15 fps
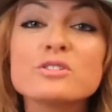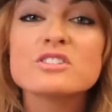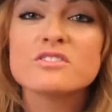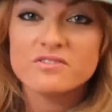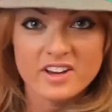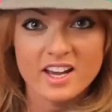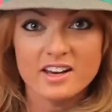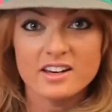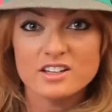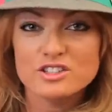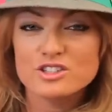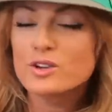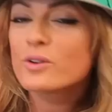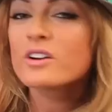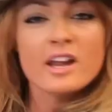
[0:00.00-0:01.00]

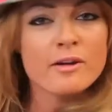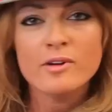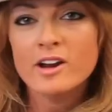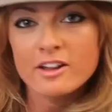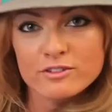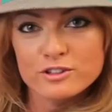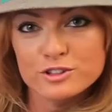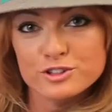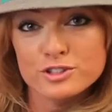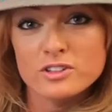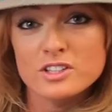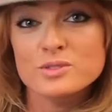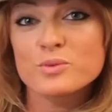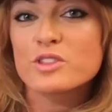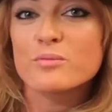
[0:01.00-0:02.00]
advantage. You were never able to do
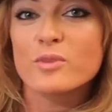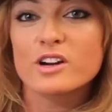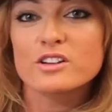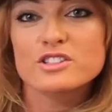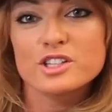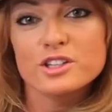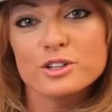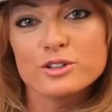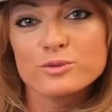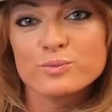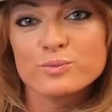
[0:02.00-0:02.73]
this with the Mark II.